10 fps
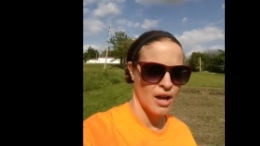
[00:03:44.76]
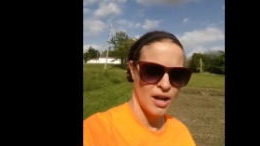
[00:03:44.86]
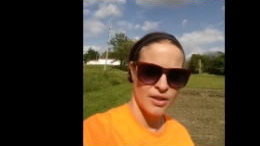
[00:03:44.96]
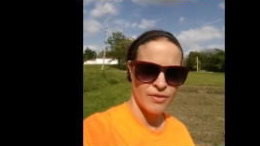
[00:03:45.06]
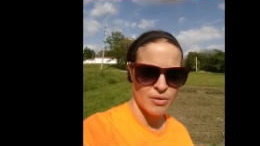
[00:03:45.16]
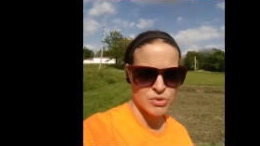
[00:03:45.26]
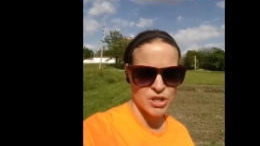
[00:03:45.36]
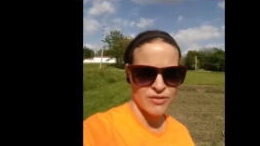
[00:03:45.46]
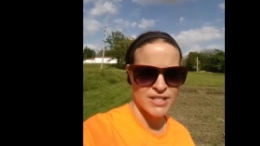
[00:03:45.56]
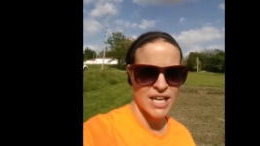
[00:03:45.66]
uh, the Farm
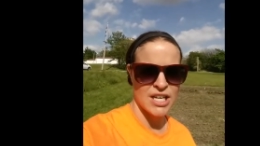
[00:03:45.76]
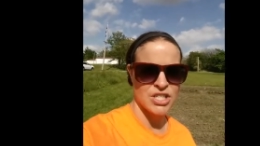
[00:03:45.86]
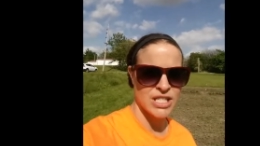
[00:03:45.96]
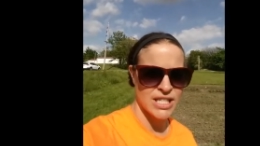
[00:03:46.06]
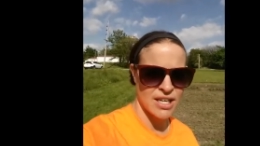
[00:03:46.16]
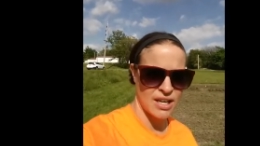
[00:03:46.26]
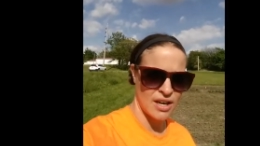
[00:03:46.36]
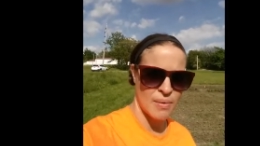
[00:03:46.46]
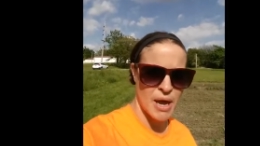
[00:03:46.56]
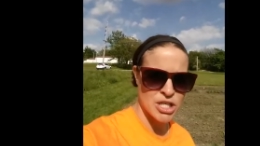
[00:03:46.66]
Service
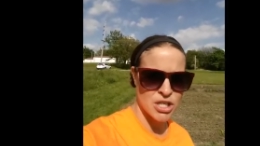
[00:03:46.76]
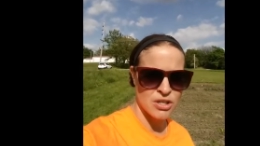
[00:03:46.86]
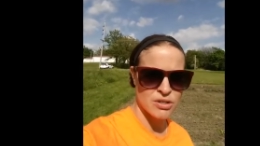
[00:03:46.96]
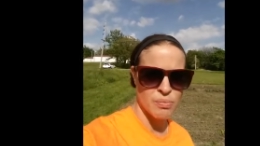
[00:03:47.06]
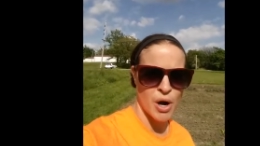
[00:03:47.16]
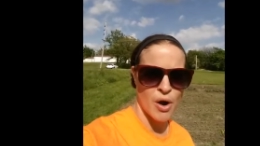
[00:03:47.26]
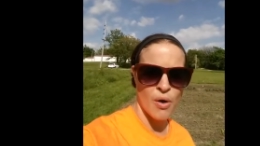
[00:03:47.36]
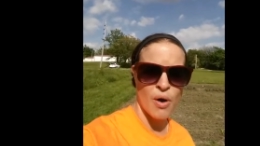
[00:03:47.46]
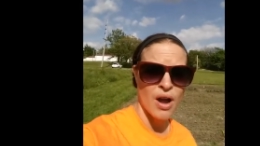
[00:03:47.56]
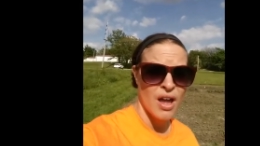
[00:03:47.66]
Agency, Imagine
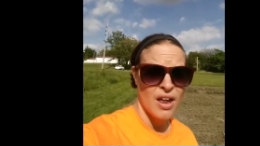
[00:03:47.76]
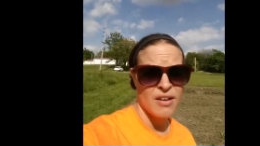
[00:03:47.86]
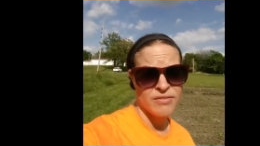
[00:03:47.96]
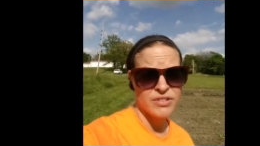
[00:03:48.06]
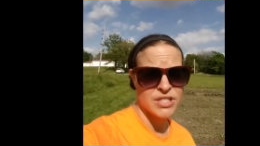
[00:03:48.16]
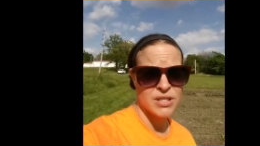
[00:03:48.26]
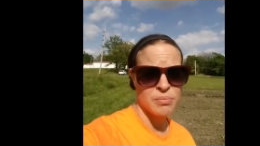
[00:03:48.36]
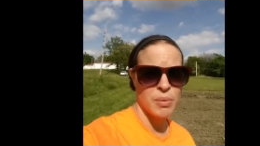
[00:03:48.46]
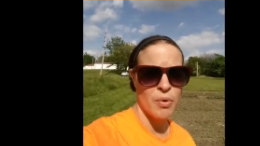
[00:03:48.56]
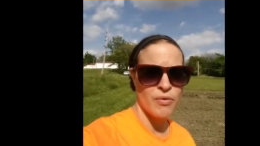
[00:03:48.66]
Hillsboro, and just
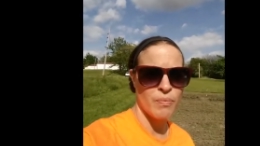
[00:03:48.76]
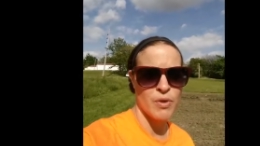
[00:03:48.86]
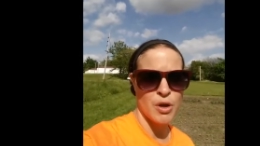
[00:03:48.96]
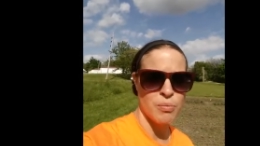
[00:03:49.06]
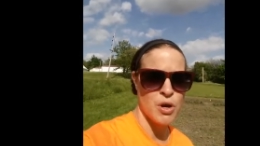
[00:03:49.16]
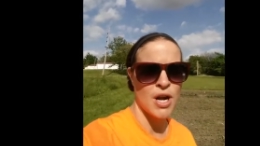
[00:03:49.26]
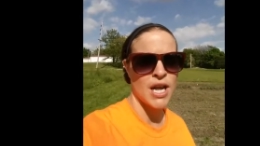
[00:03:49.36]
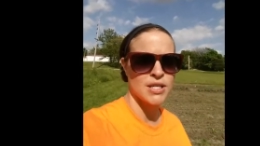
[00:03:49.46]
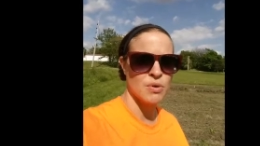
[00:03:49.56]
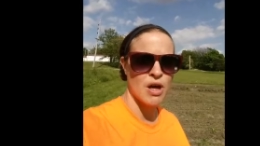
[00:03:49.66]
some people from the
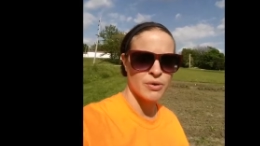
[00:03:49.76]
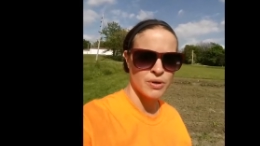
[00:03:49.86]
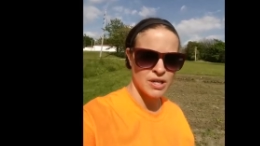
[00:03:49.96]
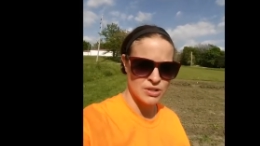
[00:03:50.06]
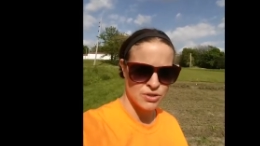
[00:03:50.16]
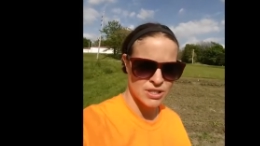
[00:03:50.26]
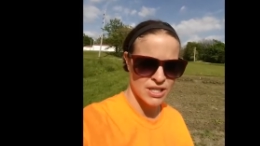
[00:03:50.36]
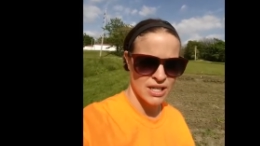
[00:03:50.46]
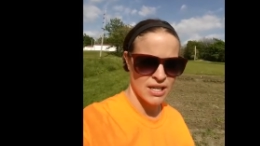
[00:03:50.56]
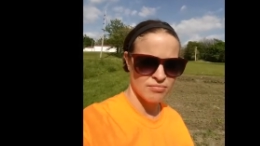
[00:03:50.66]
community as well who are
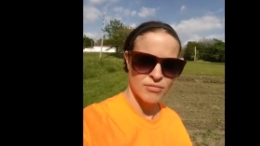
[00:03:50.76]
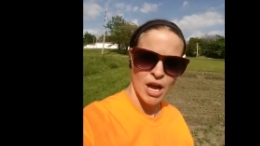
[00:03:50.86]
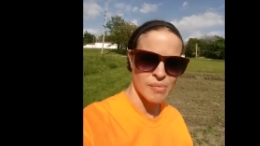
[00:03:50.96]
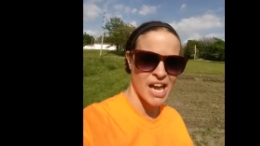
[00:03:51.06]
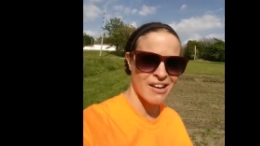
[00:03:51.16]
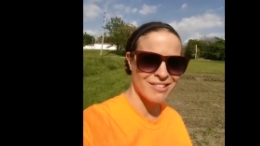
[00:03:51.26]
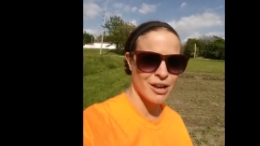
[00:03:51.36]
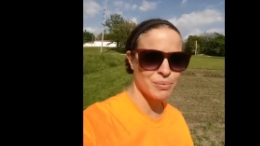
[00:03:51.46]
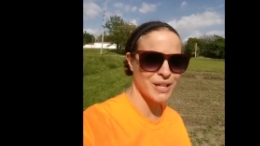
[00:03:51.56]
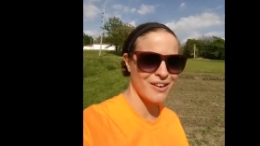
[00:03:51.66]
interested in coming out and
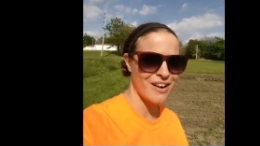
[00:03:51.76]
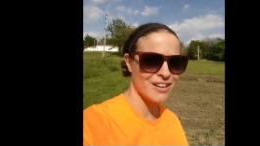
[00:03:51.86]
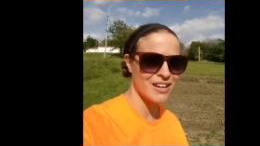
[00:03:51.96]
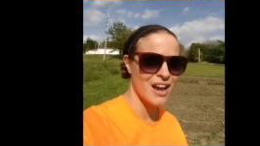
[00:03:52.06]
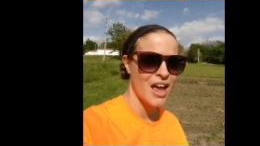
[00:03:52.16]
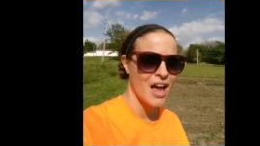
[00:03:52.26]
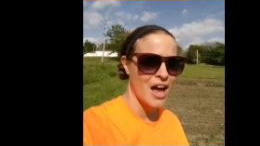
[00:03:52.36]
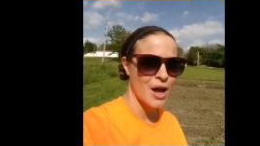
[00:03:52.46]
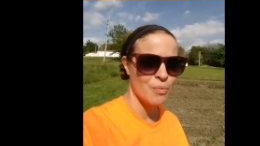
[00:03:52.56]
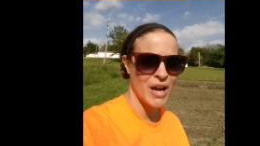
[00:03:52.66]
helping garden.
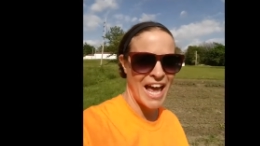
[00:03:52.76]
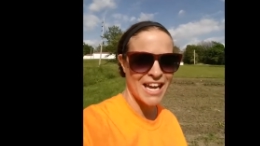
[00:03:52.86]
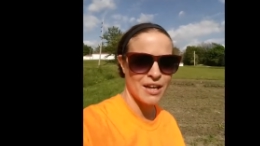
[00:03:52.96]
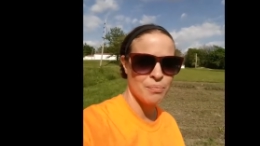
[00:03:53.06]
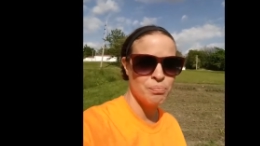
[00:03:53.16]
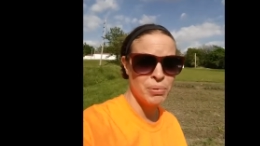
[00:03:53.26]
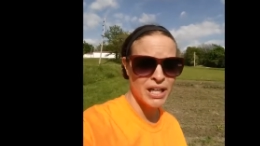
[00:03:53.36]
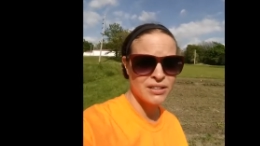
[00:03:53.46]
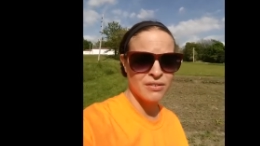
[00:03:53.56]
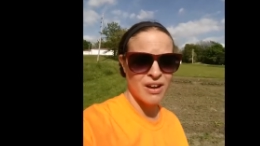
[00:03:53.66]
Um, we had a
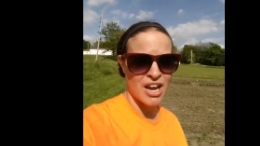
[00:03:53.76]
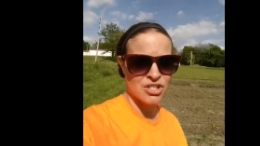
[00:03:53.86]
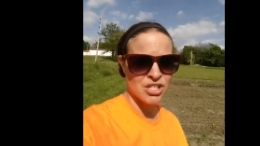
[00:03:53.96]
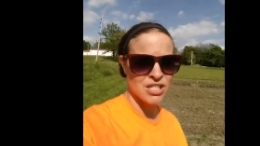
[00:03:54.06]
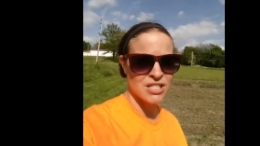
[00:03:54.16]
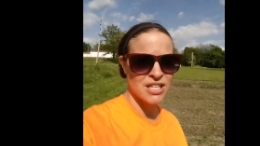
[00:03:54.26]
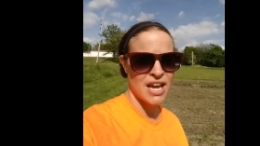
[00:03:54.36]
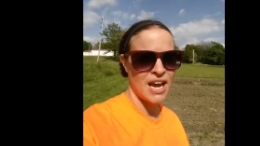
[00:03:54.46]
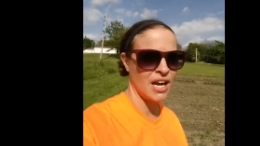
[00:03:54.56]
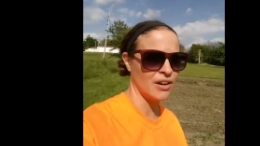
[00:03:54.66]
big donation
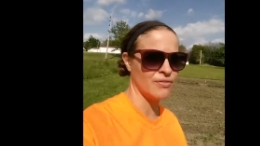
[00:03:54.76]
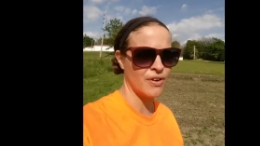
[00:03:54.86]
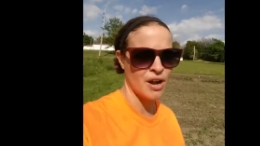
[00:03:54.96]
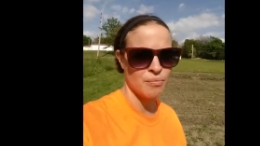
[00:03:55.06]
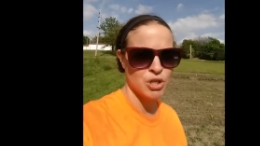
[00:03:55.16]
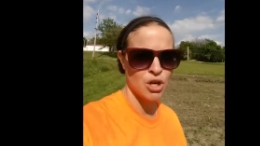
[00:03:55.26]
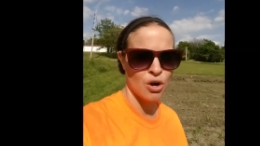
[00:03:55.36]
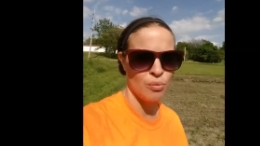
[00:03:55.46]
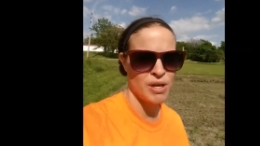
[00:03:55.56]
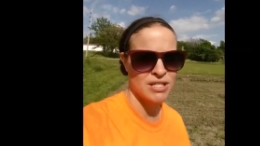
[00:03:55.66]
today from
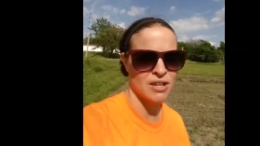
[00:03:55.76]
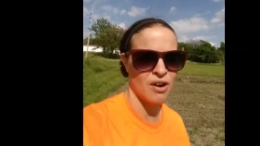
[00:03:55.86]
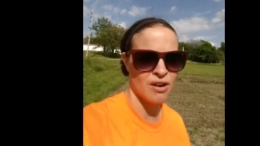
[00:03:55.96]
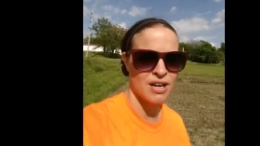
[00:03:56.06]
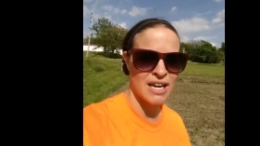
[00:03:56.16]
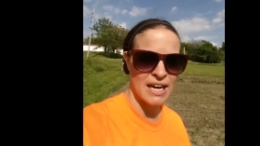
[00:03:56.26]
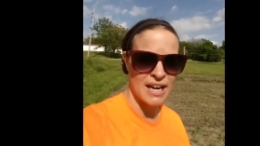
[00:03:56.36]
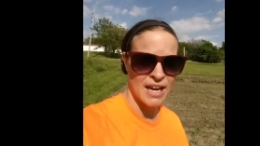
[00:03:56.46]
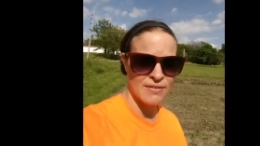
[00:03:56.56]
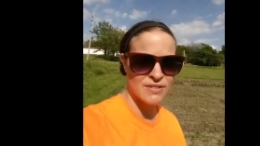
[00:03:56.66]
Nokomis Garden
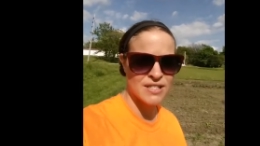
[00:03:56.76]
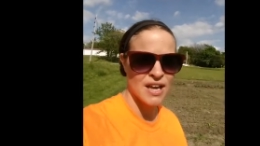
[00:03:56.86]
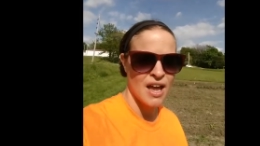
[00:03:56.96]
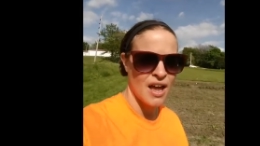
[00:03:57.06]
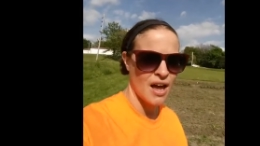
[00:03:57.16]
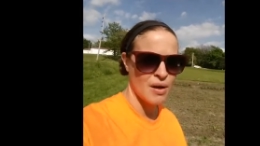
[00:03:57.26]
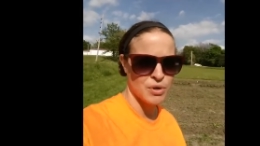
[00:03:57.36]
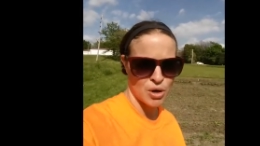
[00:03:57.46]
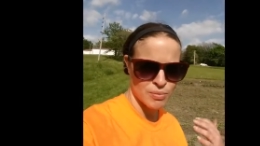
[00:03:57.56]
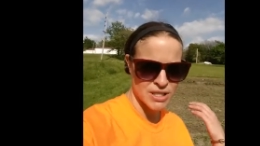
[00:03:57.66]
and Gifts.
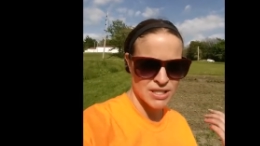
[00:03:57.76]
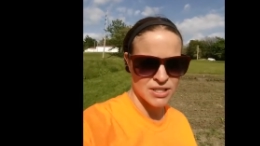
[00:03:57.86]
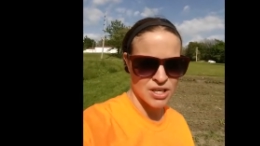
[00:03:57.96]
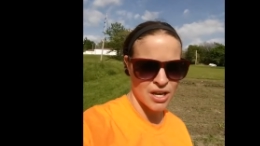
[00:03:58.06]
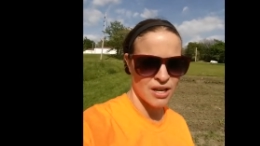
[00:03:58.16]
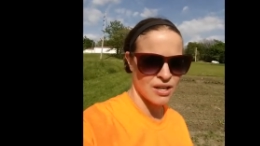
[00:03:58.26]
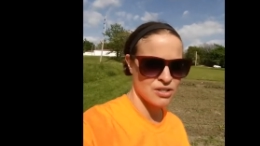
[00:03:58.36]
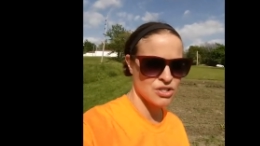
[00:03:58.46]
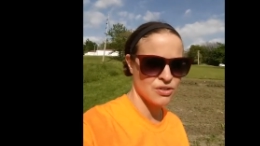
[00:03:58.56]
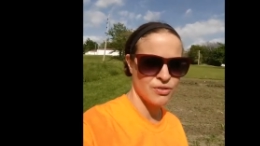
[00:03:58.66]
Um, is
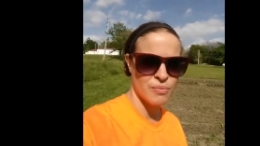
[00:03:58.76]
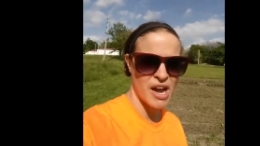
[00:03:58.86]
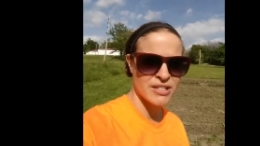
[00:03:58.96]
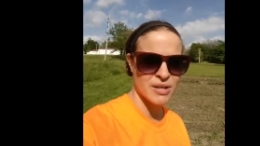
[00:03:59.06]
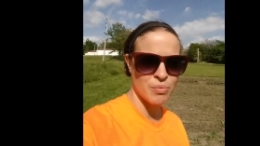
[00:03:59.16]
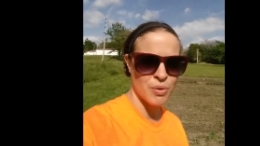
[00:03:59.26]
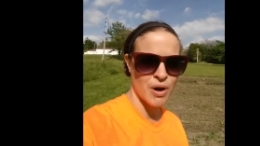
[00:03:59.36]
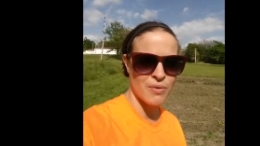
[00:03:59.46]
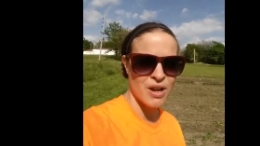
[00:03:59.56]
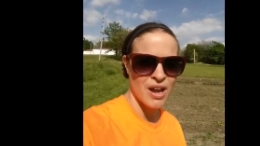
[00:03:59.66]
uh, just a few miles up the
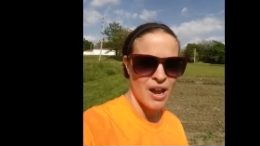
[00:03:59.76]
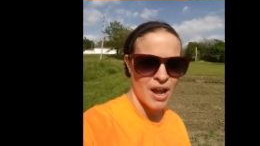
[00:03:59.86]
road,